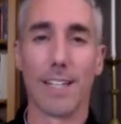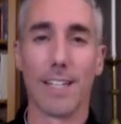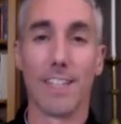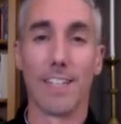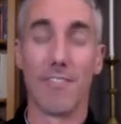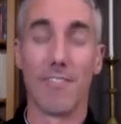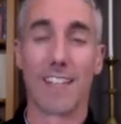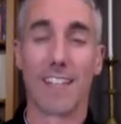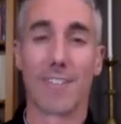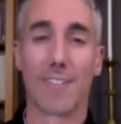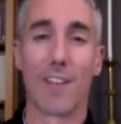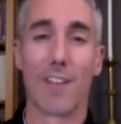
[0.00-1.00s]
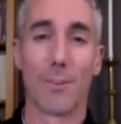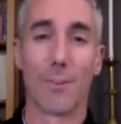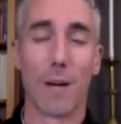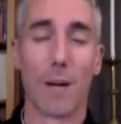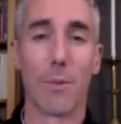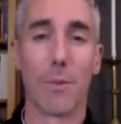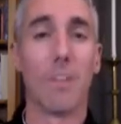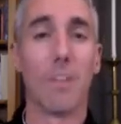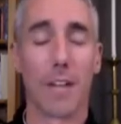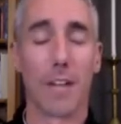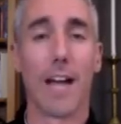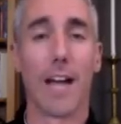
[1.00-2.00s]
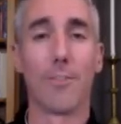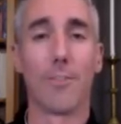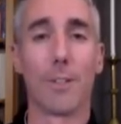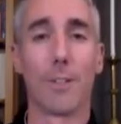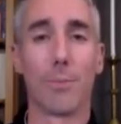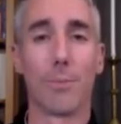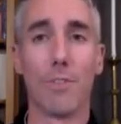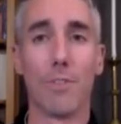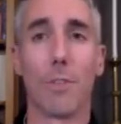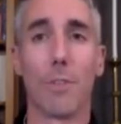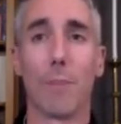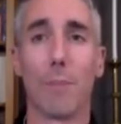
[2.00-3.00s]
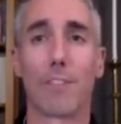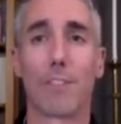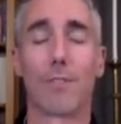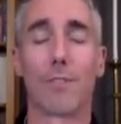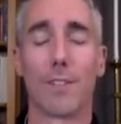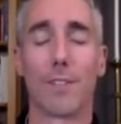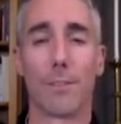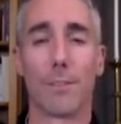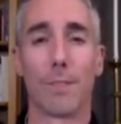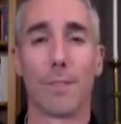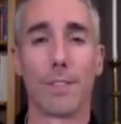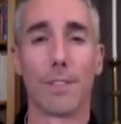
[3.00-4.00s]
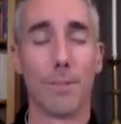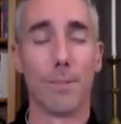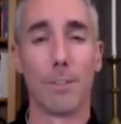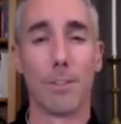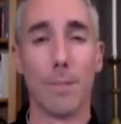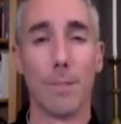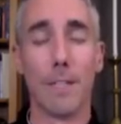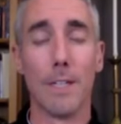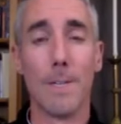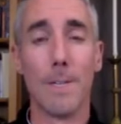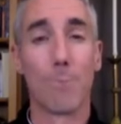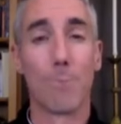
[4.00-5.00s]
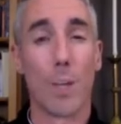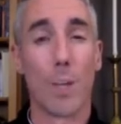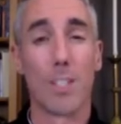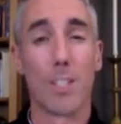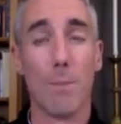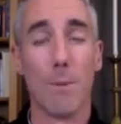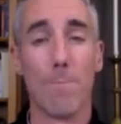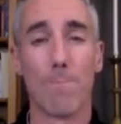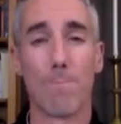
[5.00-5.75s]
And in fact, that's often why we miss God, is because we've complexified something that's meant to be quite simple.